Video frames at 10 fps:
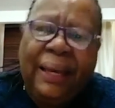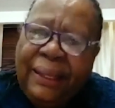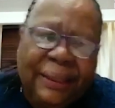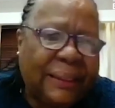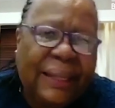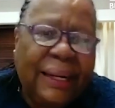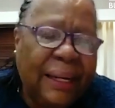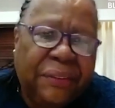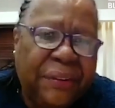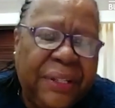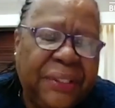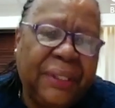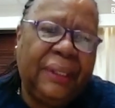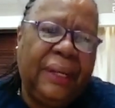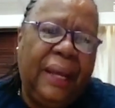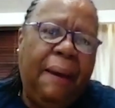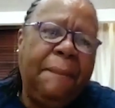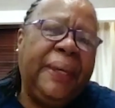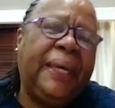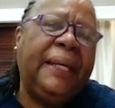in the SADC region,
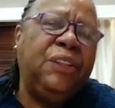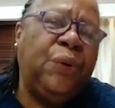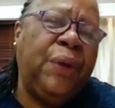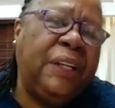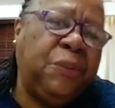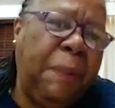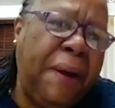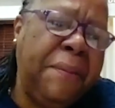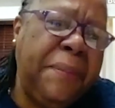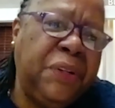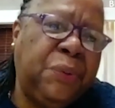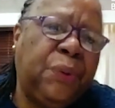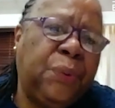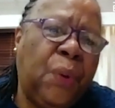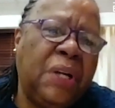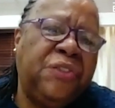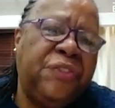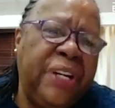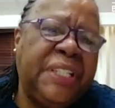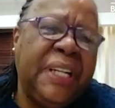begin to experiment with what
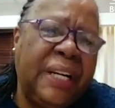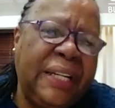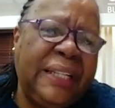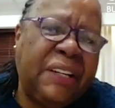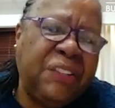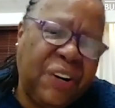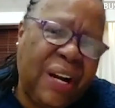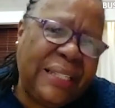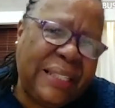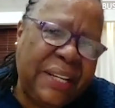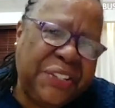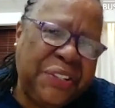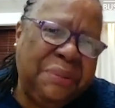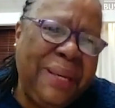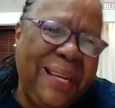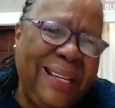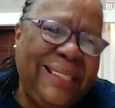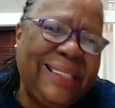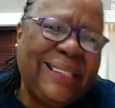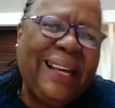regional industrialization
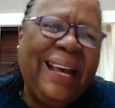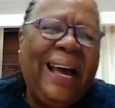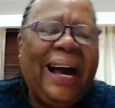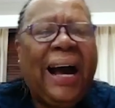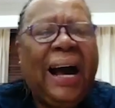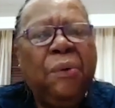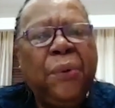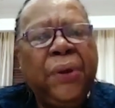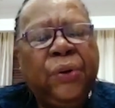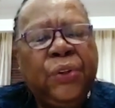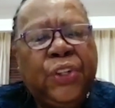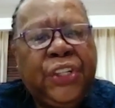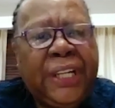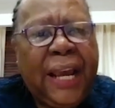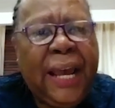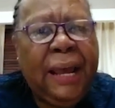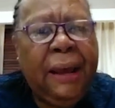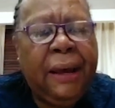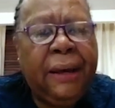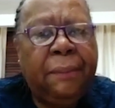means, how we could
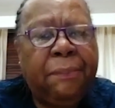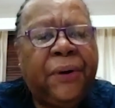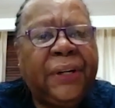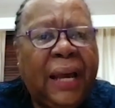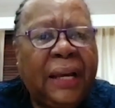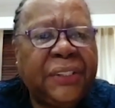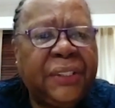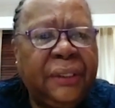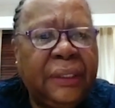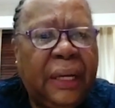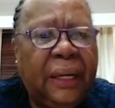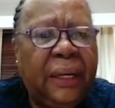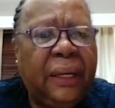share production